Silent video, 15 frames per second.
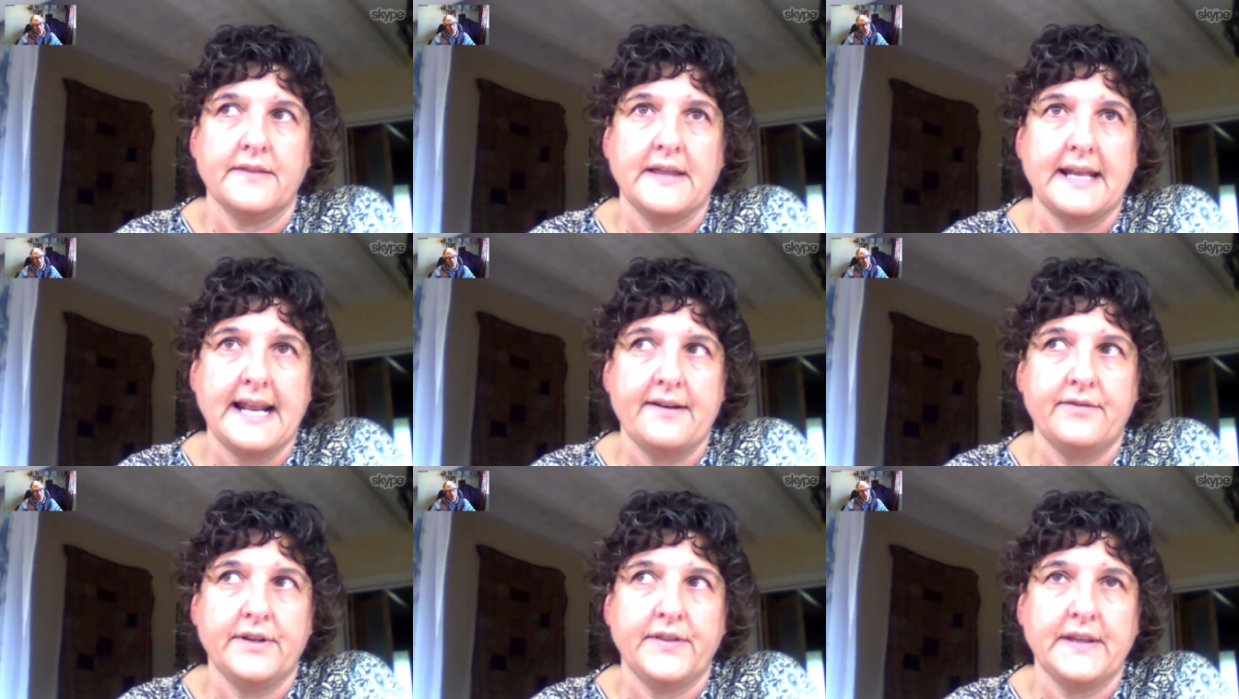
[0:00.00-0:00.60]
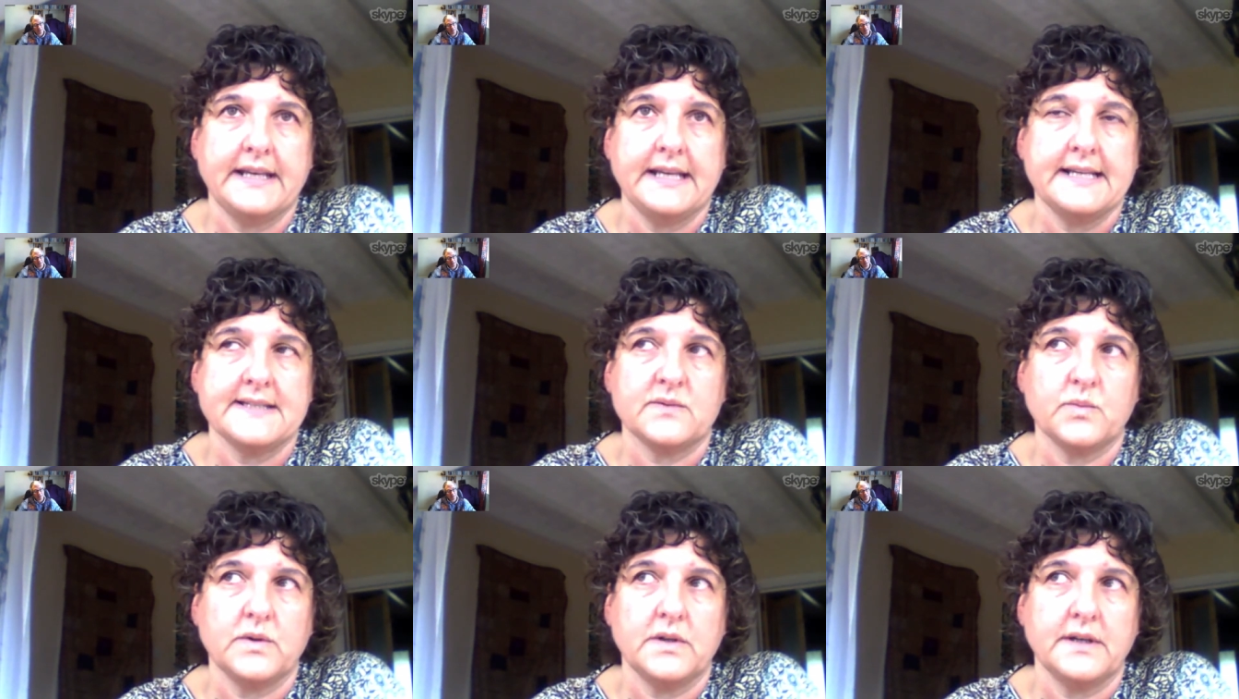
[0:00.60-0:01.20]
that everything
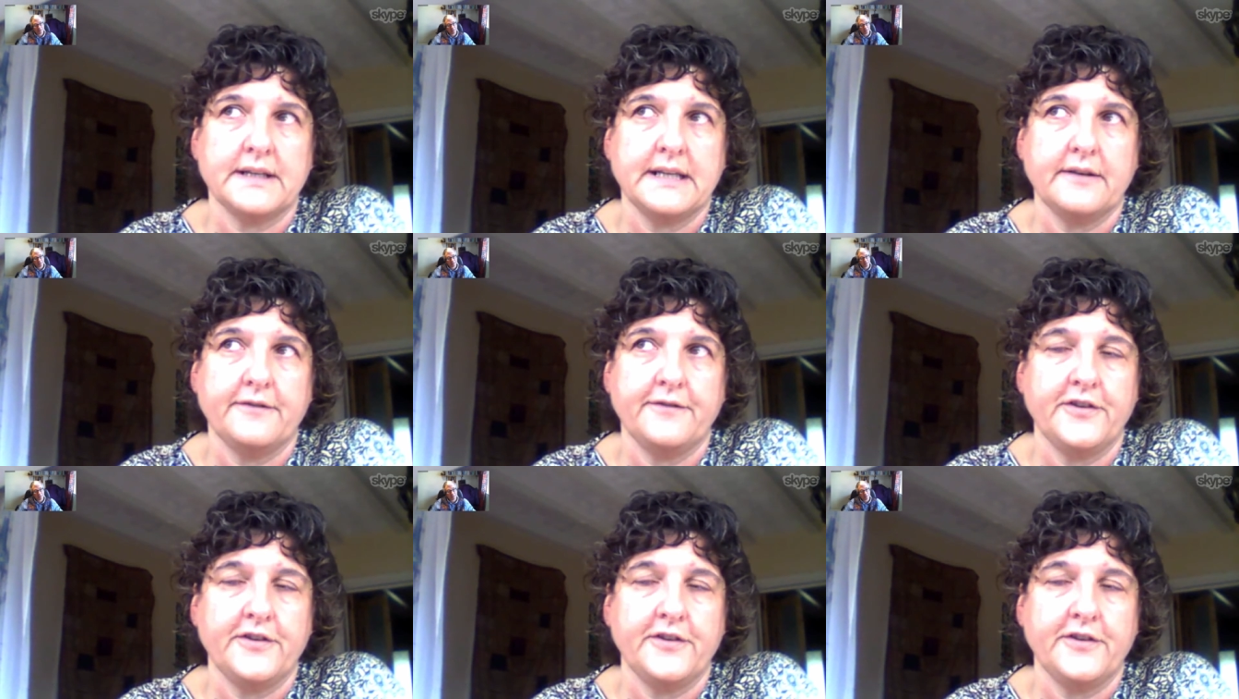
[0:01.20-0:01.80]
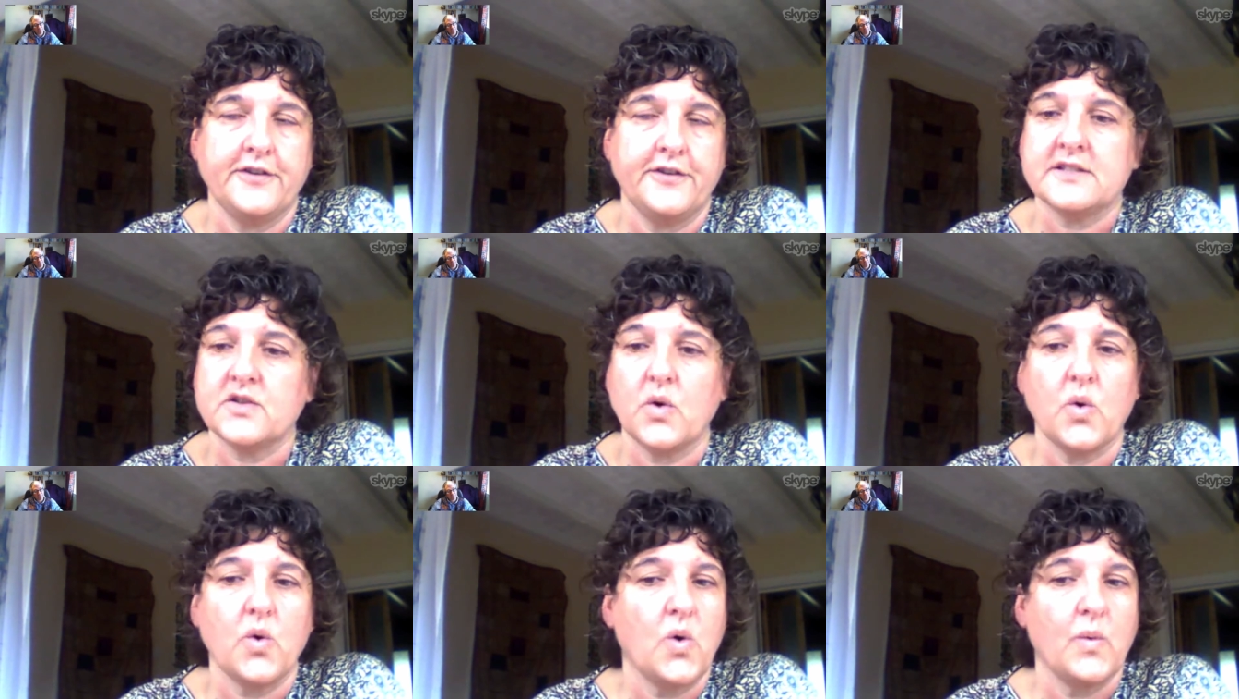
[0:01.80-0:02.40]
is working for you, and it
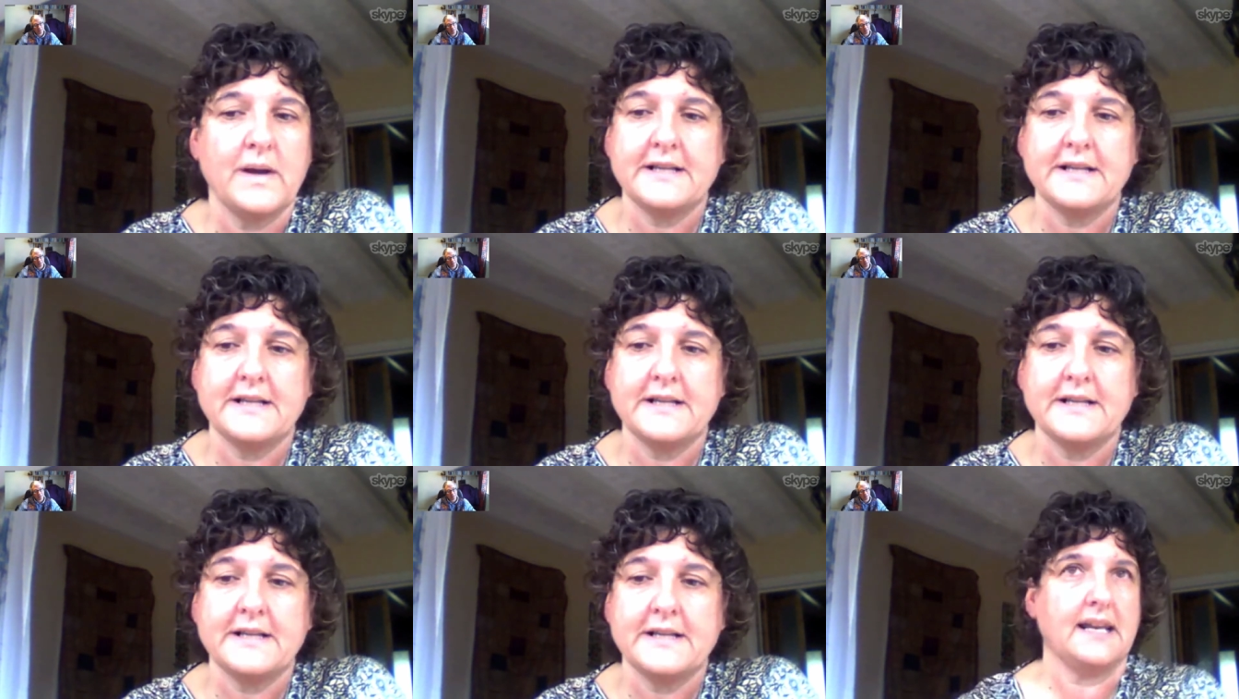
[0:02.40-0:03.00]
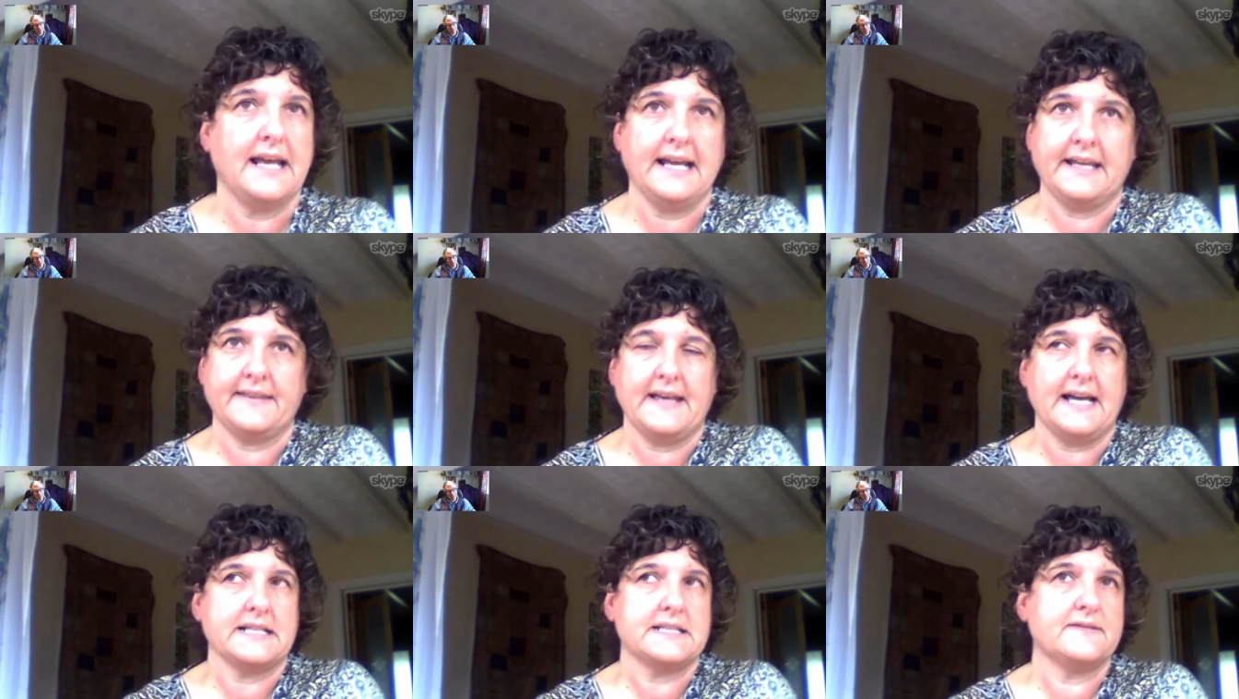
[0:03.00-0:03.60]
doesn't always feel like
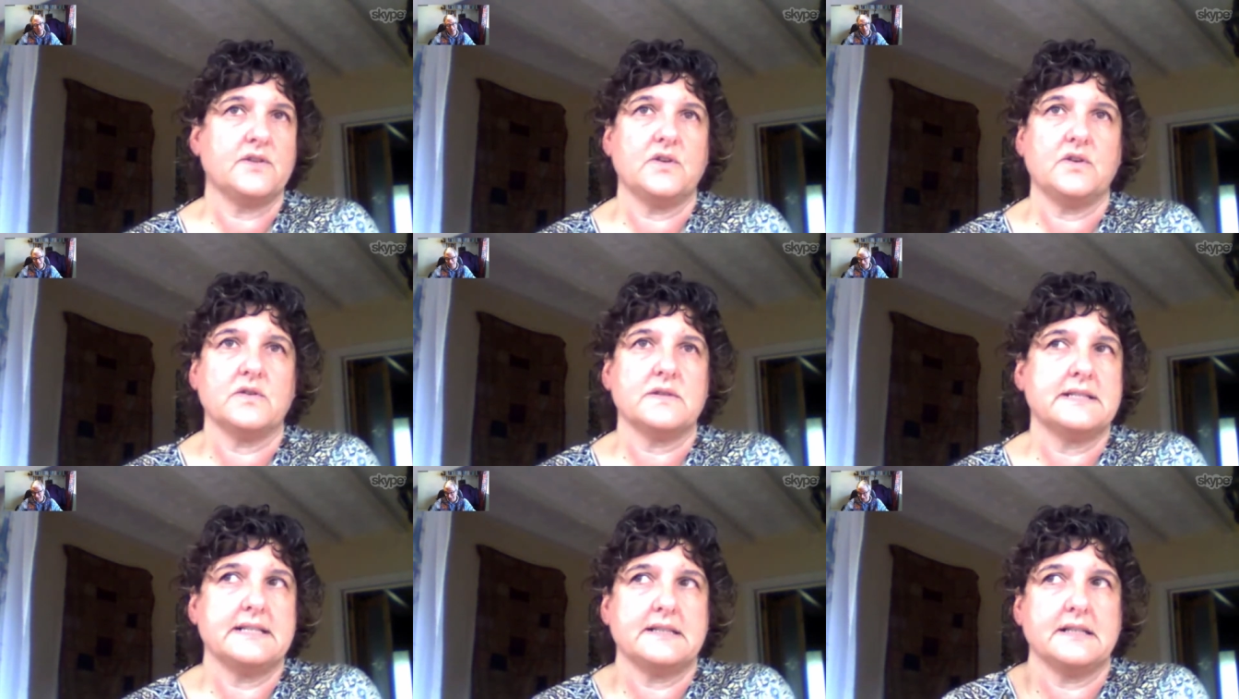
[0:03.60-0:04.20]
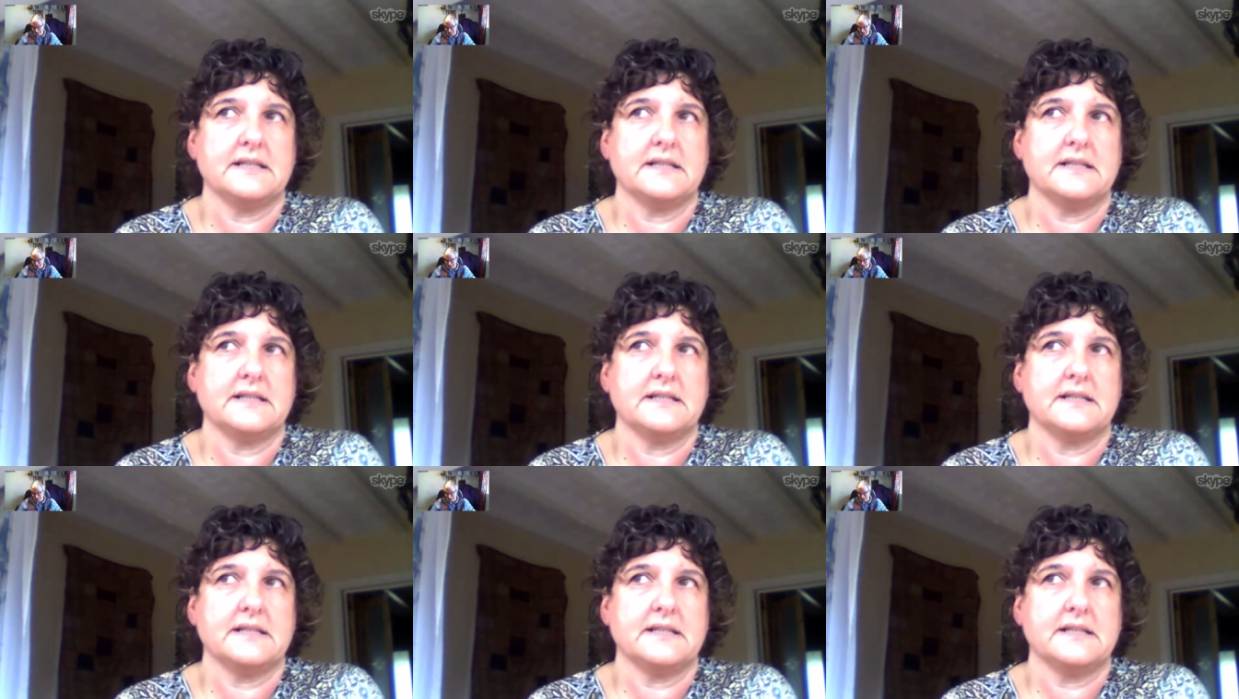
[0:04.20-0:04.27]
that. Of uh, course, no.